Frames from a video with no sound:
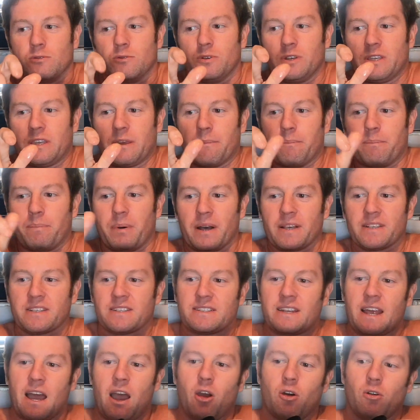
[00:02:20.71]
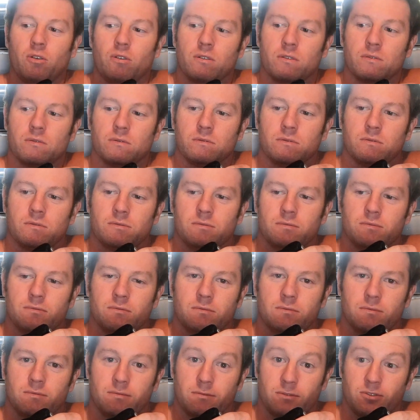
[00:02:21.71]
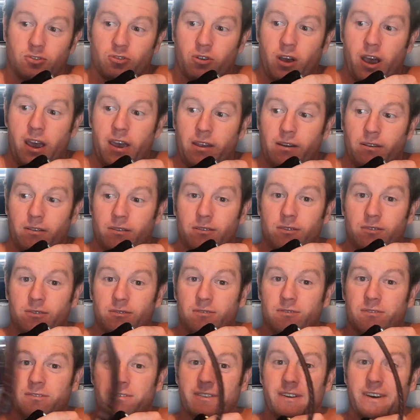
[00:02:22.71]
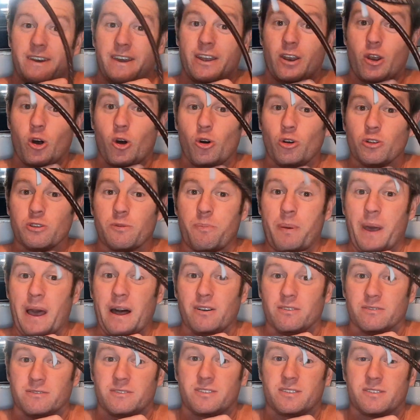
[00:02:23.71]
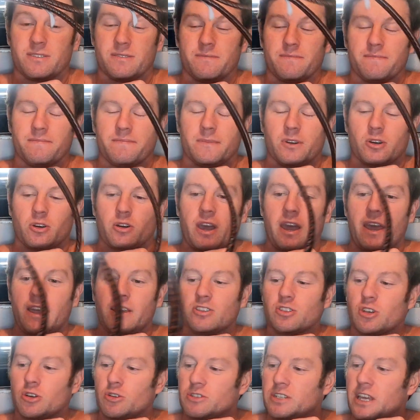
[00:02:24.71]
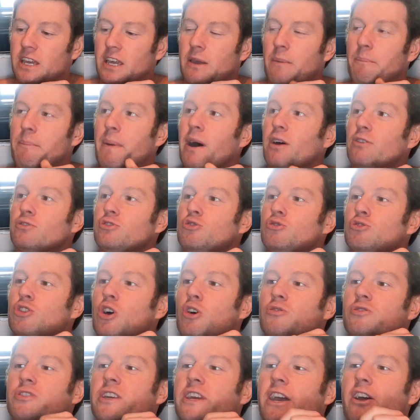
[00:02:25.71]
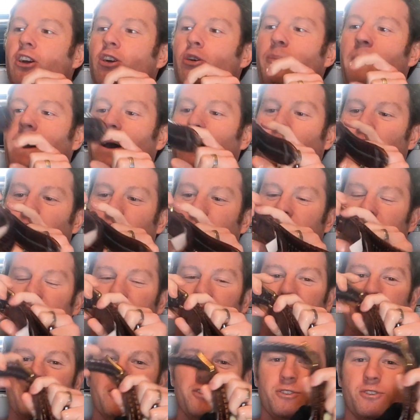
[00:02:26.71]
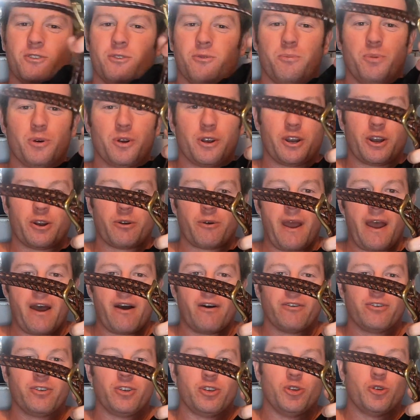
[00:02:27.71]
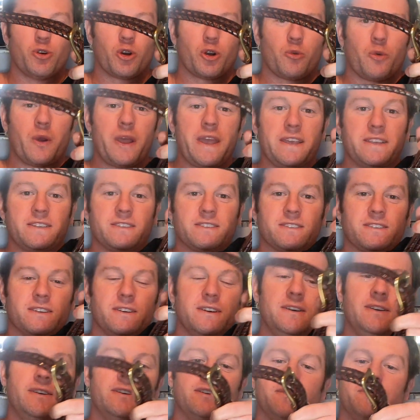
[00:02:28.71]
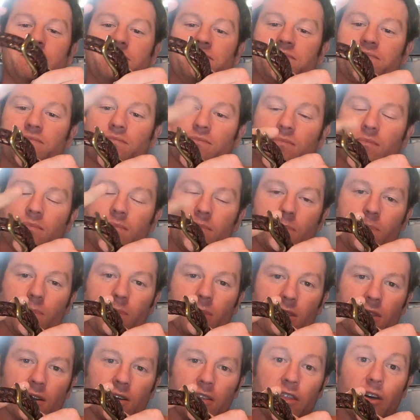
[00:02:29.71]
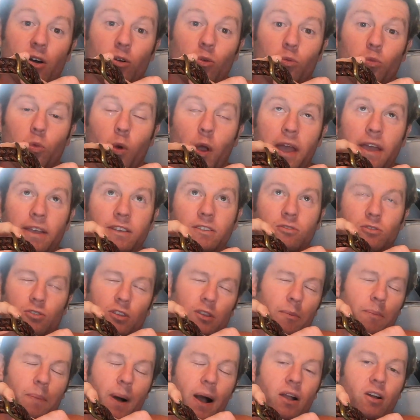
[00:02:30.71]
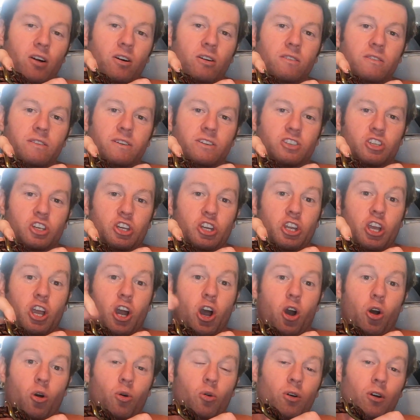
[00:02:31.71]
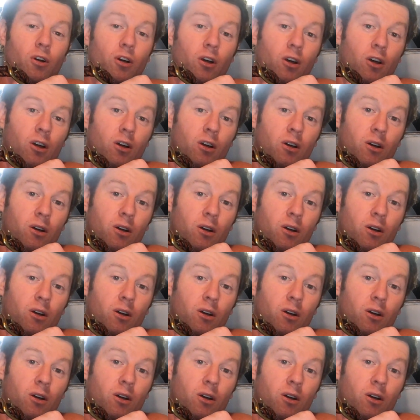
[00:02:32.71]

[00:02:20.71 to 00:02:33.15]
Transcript: we can bust out, that's right, an old belt. Okay, so take a belt you don't care about, put it around your waist. The waist or the buckle is going to go